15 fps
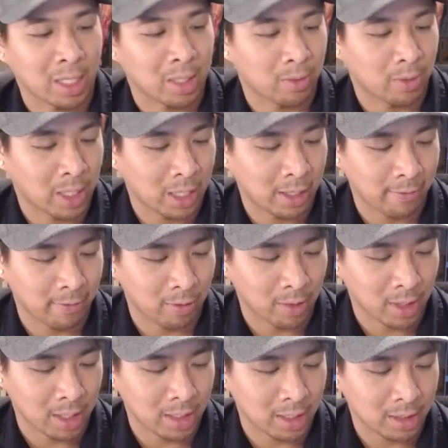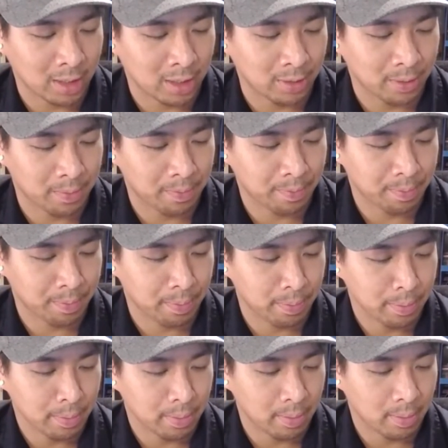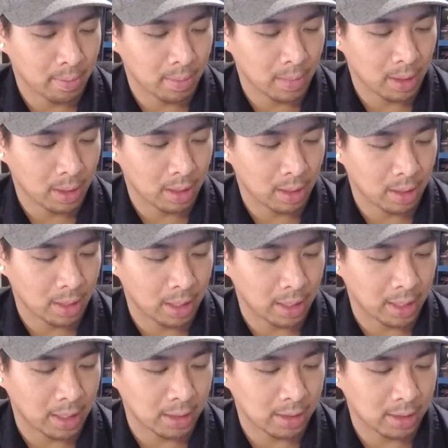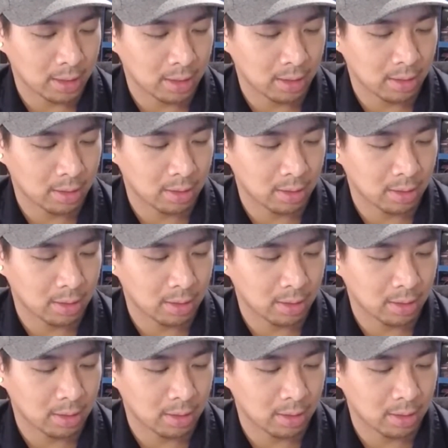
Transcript: and white if you wanted it to. I guess.